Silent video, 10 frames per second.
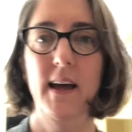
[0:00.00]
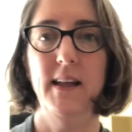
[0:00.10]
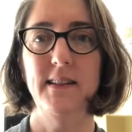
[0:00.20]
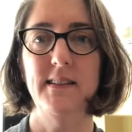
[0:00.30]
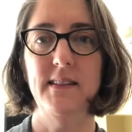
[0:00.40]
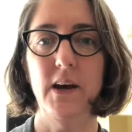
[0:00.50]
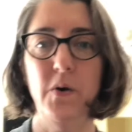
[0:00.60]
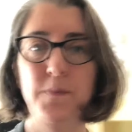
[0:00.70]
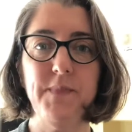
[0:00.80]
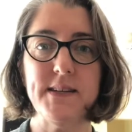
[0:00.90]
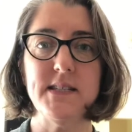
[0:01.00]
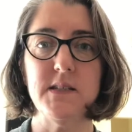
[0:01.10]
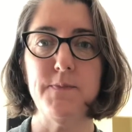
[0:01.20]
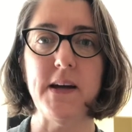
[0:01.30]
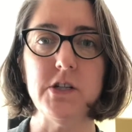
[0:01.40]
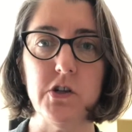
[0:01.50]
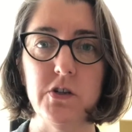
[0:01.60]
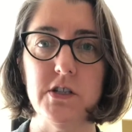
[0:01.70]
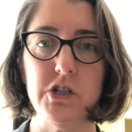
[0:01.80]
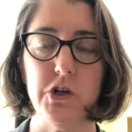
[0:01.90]
Hello.
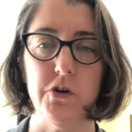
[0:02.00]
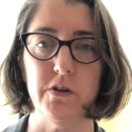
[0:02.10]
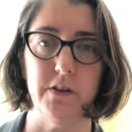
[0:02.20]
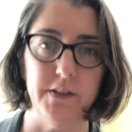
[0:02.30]
Special turtle